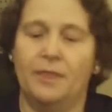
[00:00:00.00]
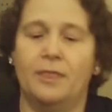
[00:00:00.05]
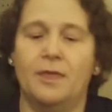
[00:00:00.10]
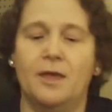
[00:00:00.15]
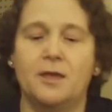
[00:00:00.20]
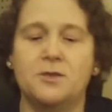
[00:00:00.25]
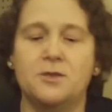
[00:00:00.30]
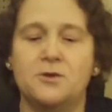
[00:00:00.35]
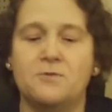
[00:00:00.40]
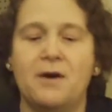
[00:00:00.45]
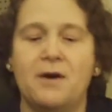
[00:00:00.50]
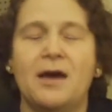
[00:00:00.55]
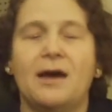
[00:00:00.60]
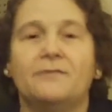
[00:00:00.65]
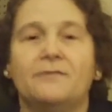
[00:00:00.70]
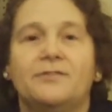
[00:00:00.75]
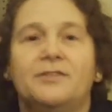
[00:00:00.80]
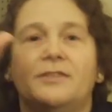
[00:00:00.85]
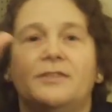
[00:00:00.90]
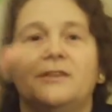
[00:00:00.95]
Then you
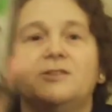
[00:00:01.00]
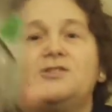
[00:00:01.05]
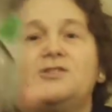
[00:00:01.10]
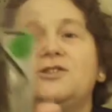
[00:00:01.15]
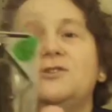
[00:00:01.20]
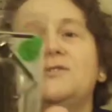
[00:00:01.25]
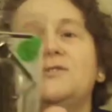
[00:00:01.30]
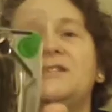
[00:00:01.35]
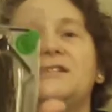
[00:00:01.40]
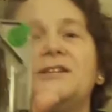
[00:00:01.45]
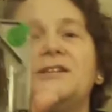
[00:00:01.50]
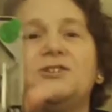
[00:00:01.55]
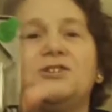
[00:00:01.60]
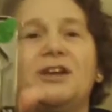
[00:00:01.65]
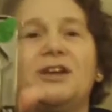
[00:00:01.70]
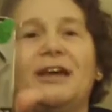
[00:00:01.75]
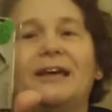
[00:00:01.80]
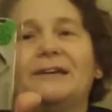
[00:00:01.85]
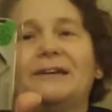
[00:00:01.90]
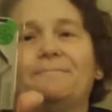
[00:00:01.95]
have the juicy
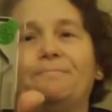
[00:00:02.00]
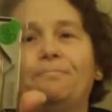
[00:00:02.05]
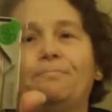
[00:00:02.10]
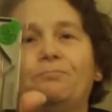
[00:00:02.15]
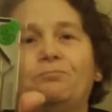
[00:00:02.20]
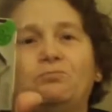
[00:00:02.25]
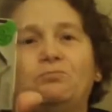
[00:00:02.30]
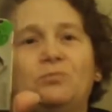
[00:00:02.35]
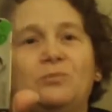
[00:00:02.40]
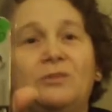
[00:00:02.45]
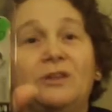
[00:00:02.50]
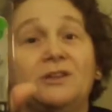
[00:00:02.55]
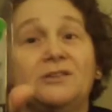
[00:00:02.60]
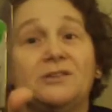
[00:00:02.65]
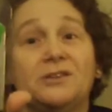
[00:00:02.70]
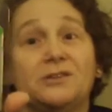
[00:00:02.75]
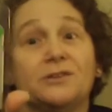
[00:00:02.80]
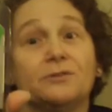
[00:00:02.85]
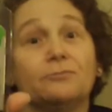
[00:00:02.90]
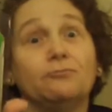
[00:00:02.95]
jig.
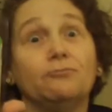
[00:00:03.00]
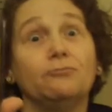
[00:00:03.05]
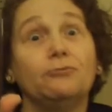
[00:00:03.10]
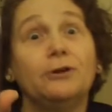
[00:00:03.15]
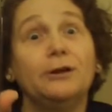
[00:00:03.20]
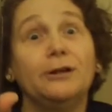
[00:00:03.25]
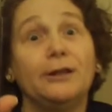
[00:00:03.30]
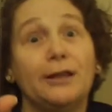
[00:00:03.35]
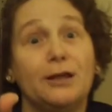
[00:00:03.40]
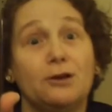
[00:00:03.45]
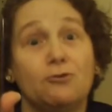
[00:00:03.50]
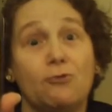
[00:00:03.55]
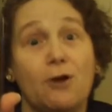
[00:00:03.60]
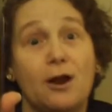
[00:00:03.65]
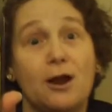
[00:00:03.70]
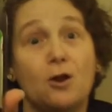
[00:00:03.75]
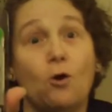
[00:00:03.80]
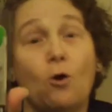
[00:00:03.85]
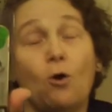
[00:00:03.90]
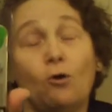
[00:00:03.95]
This is a really
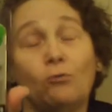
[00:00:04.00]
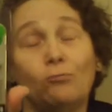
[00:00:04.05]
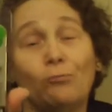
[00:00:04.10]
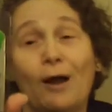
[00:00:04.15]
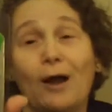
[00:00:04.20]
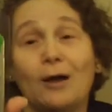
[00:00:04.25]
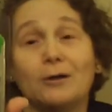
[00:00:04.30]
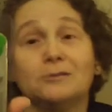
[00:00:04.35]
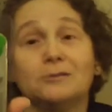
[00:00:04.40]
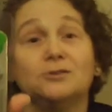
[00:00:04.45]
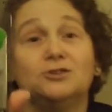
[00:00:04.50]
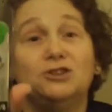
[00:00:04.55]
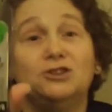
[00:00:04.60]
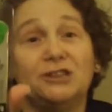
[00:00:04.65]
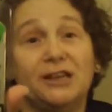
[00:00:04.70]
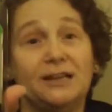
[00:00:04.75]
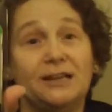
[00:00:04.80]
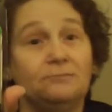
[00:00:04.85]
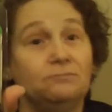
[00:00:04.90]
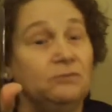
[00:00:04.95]
great all-round
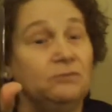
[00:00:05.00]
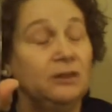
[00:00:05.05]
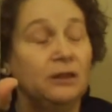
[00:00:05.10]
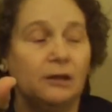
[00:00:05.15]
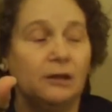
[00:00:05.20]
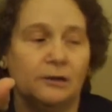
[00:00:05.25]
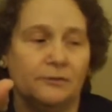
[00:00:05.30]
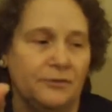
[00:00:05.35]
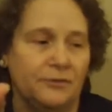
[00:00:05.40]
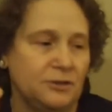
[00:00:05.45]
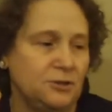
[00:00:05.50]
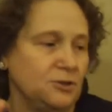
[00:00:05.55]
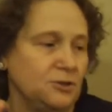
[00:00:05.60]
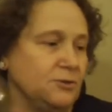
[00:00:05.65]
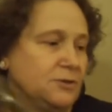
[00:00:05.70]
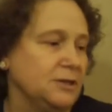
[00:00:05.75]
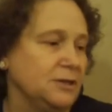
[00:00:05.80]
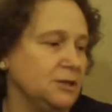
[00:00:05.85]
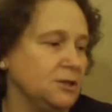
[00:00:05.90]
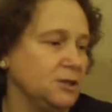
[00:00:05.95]
jig. Love the
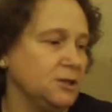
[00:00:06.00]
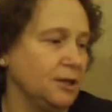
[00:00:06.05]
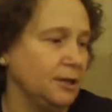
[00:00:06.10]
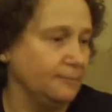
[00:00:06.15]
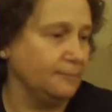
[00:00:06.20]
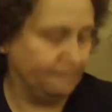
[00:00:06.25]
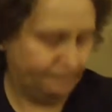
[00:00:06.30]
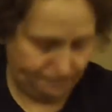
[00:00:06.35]
juicy jig.